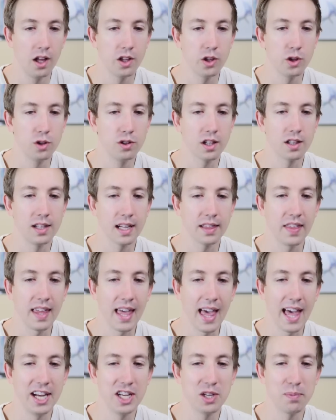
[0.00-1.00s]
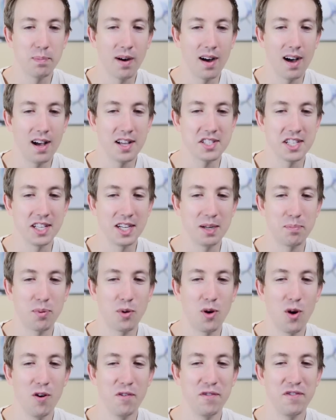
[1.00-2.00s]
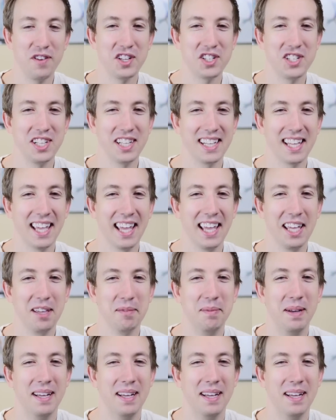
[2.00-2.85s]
You look like the end boss in a pro fishing game.